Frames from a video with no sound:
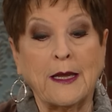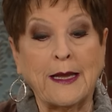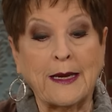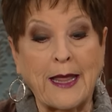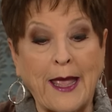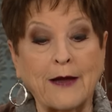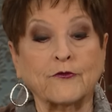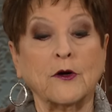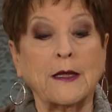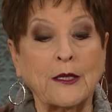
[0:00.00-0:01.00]
in
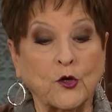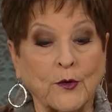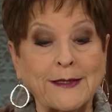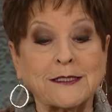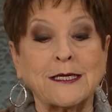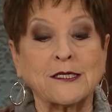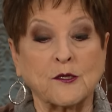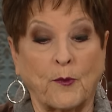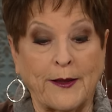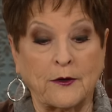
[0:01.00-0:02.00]
ever increasing
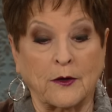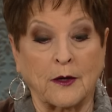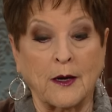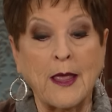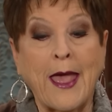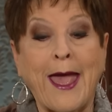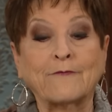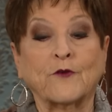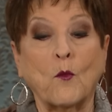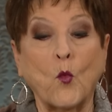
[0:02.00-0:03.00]
splendor
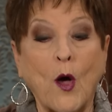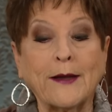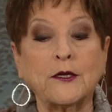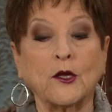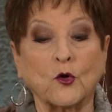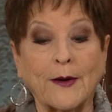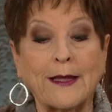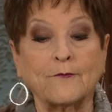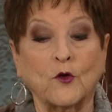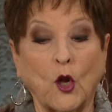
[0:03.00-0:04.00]
and from one degree
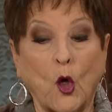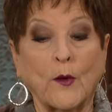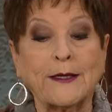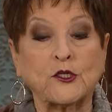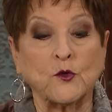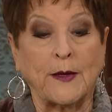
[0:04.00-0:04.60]
of glory Praise to